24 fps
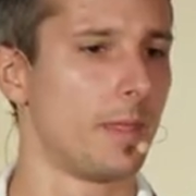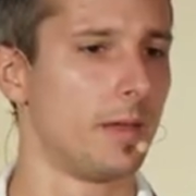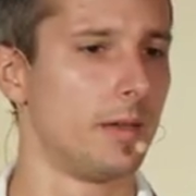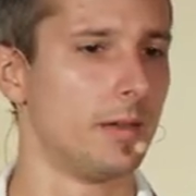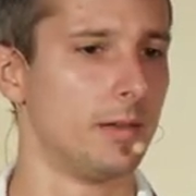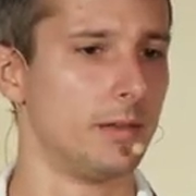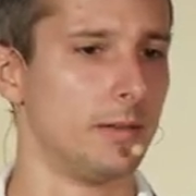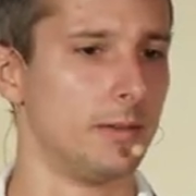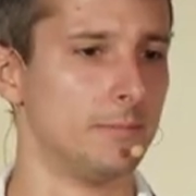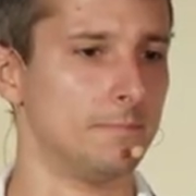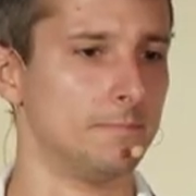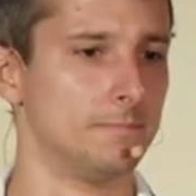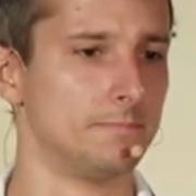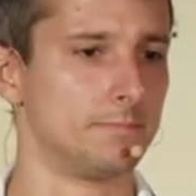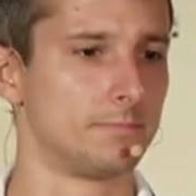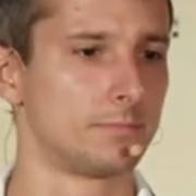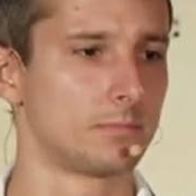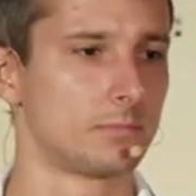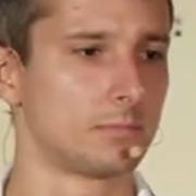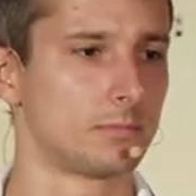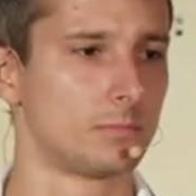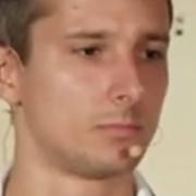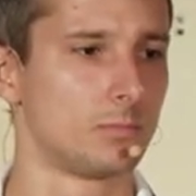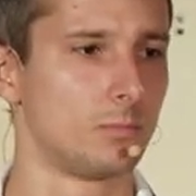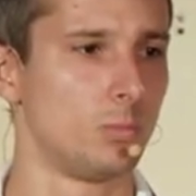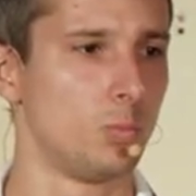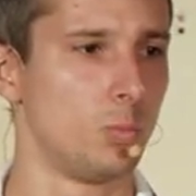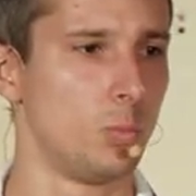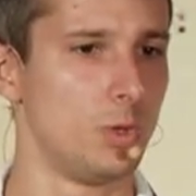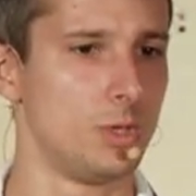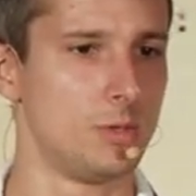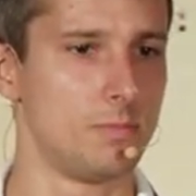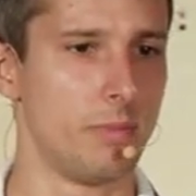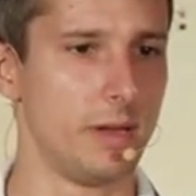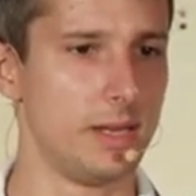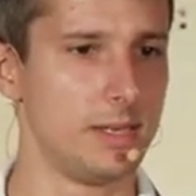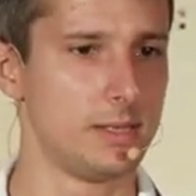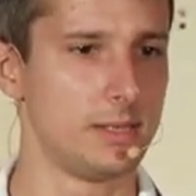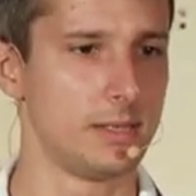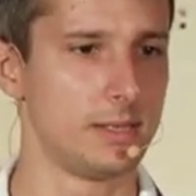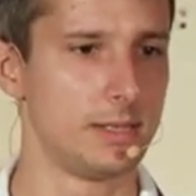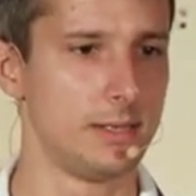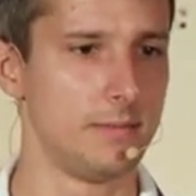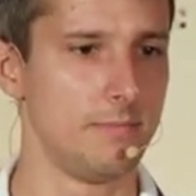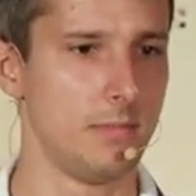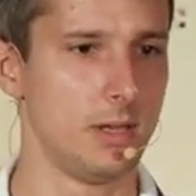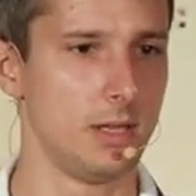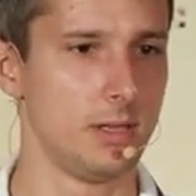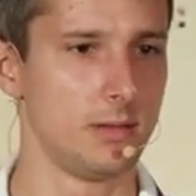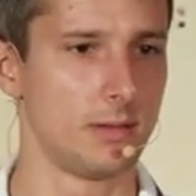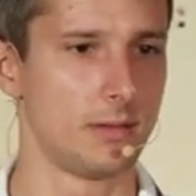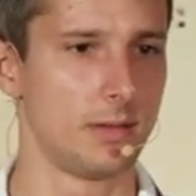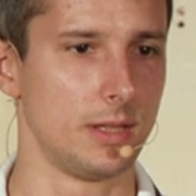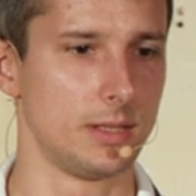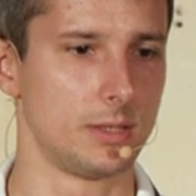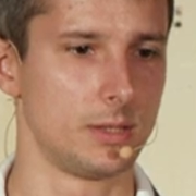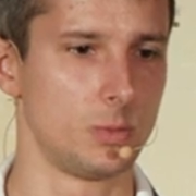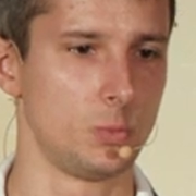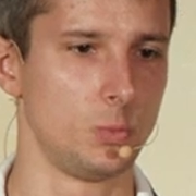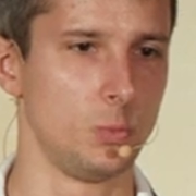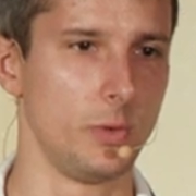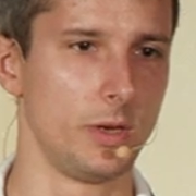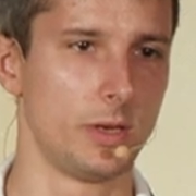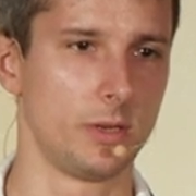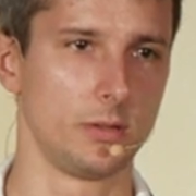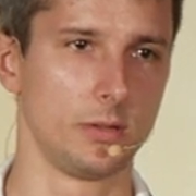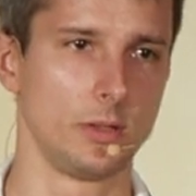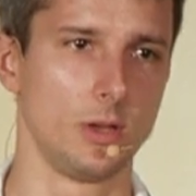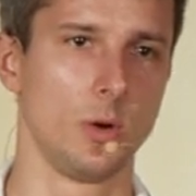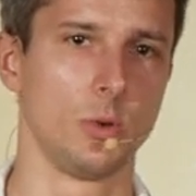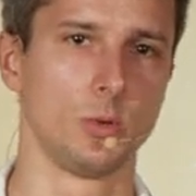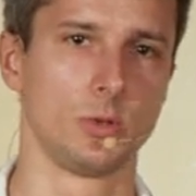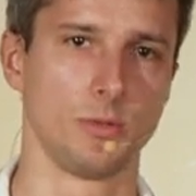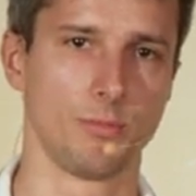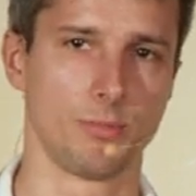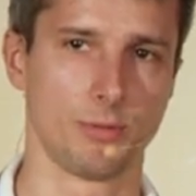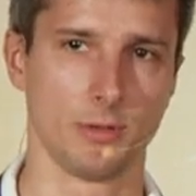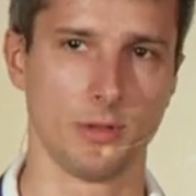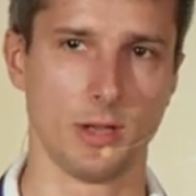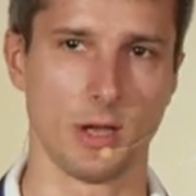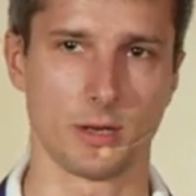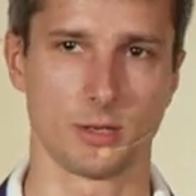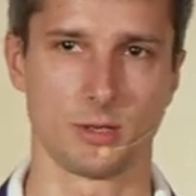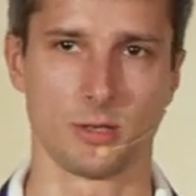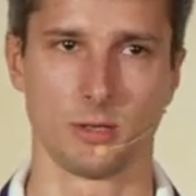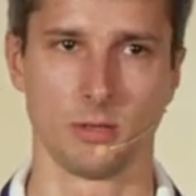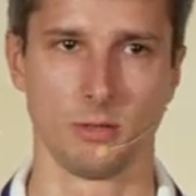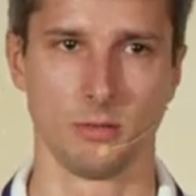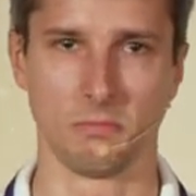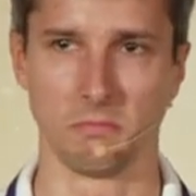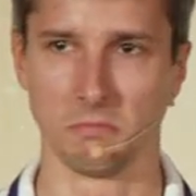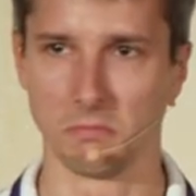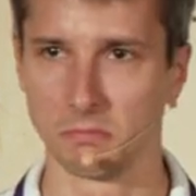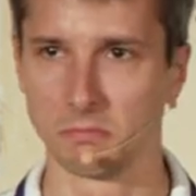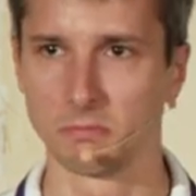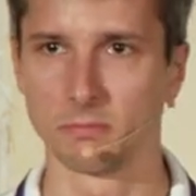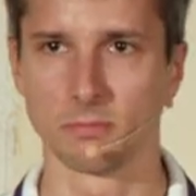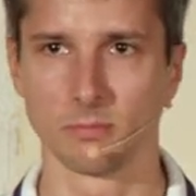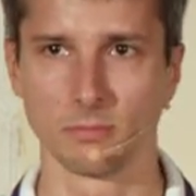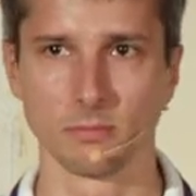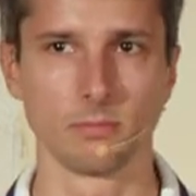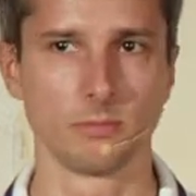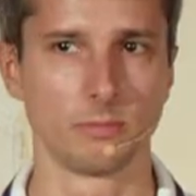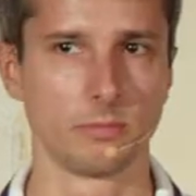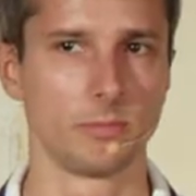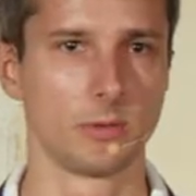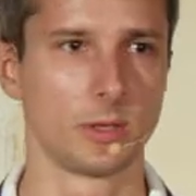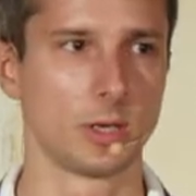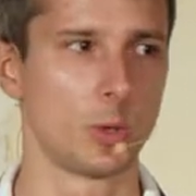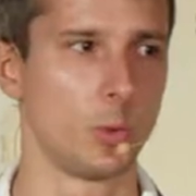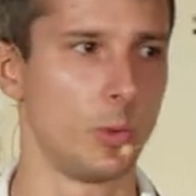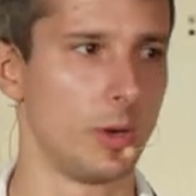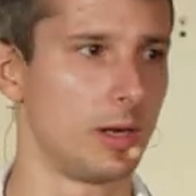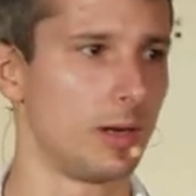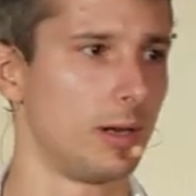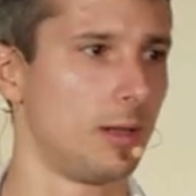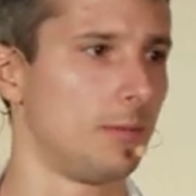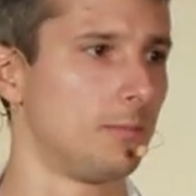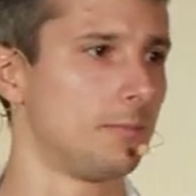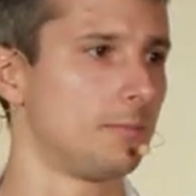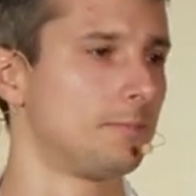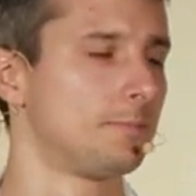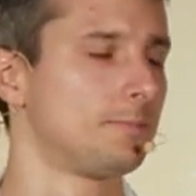um, which basically mean that we could go to production quickly.